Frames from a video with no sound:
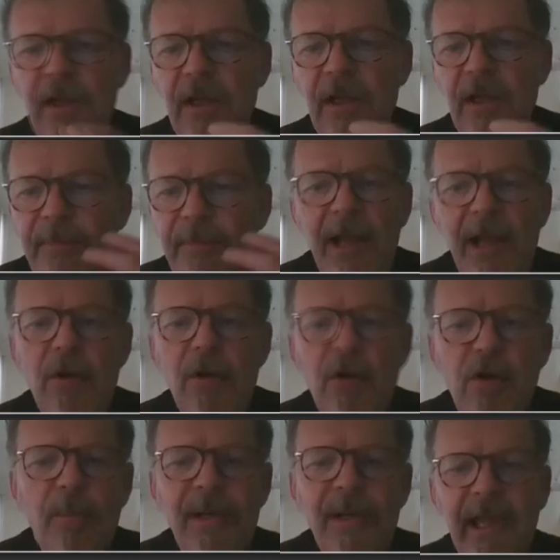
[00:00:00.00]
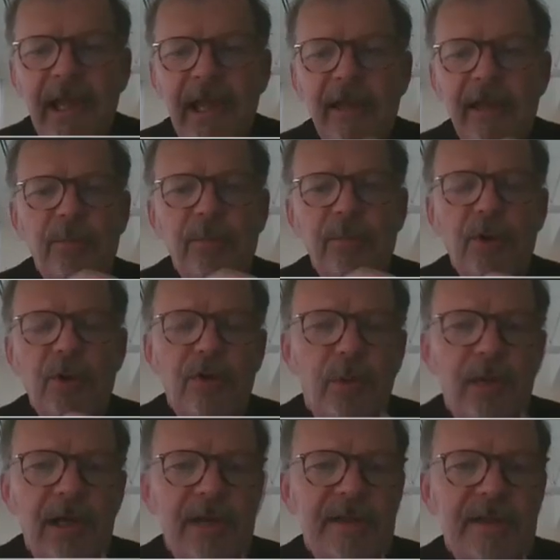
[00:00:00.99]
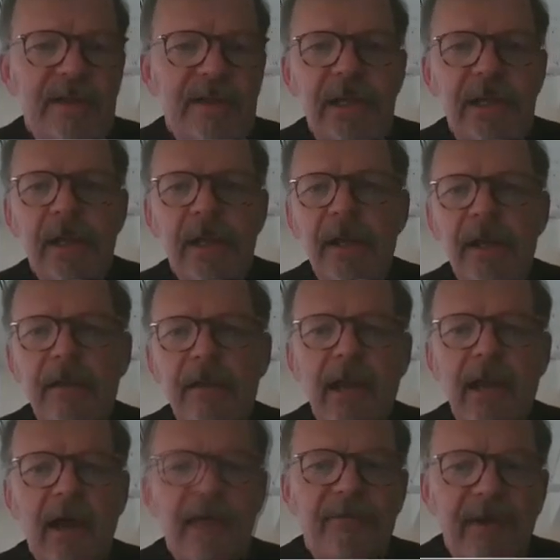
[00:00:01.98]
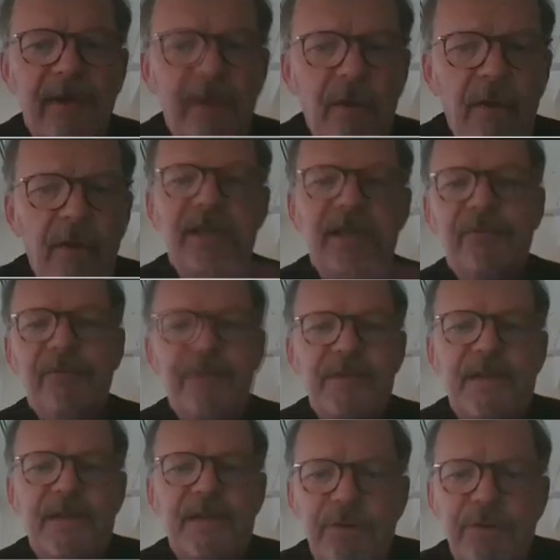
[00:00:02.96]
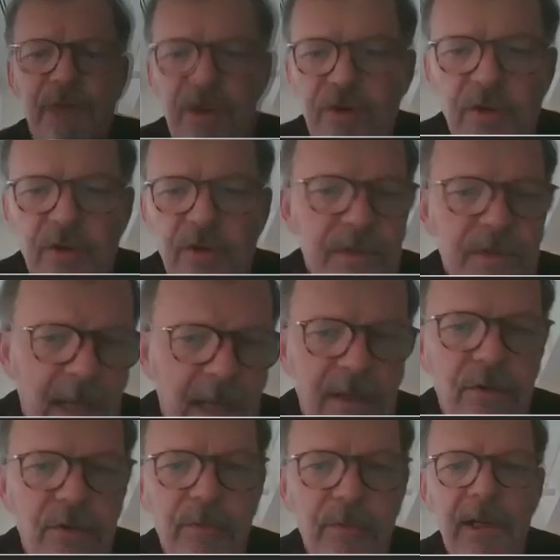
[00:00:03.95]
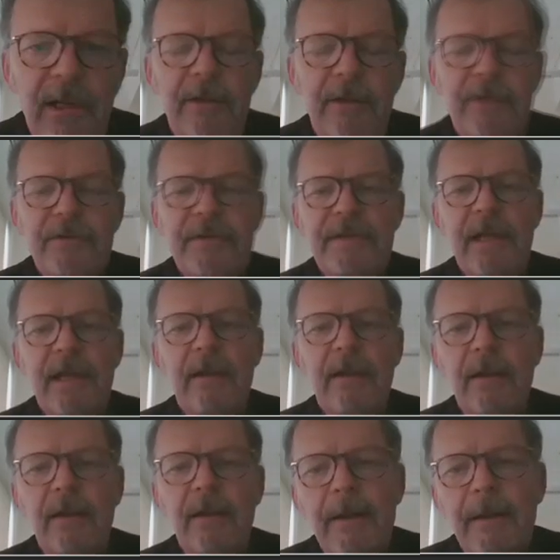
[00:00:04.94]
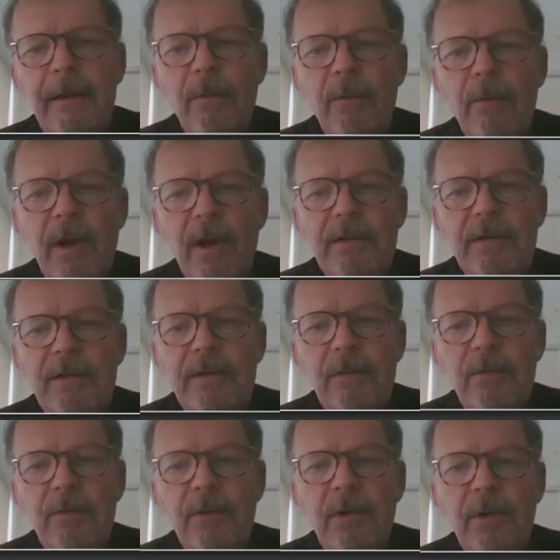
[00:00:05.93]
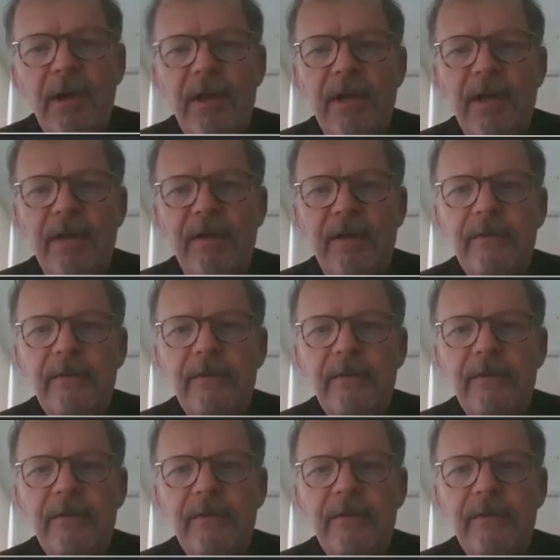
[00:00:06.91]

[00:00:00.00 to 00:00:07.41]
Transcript: It may look complicated, but you will see there are very different situations and you will understand what it means.